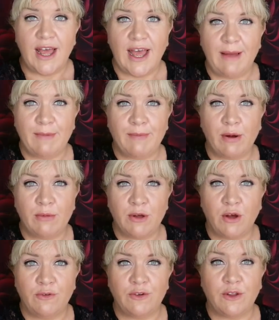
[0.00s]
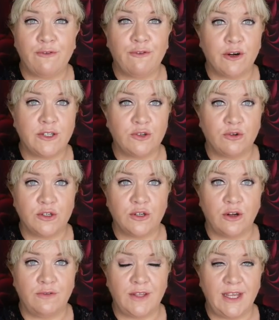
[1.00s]
a promo code for the first order
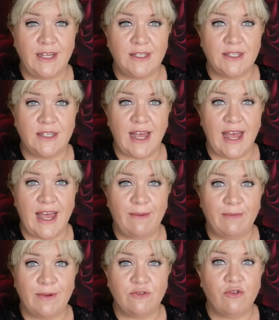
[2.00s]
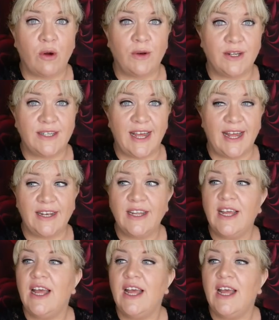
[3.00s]
of these. It's Rona10.